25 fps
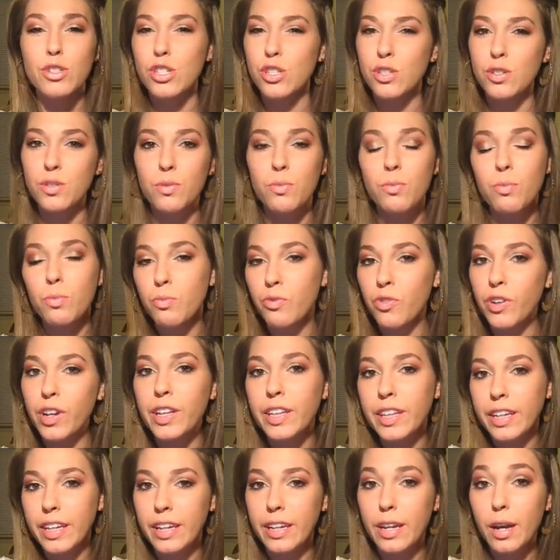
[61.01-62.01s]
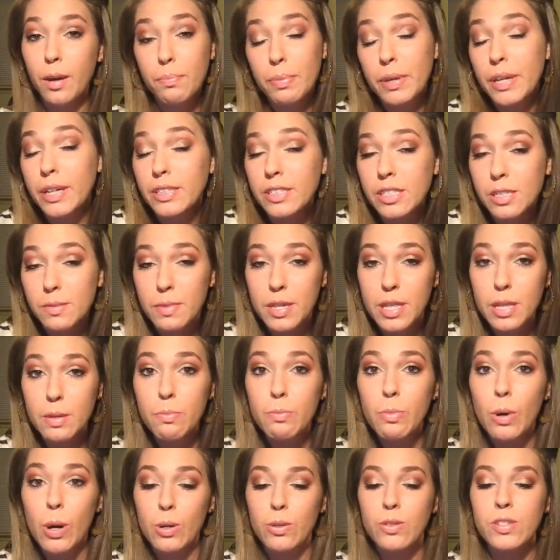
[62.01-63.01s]
just really appealed to me the
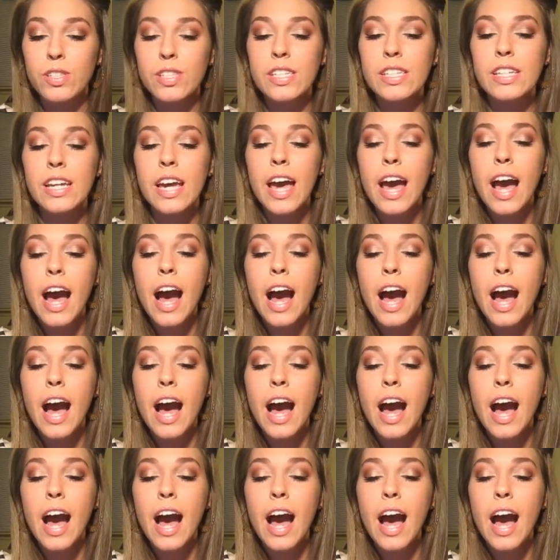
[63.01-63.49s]
most.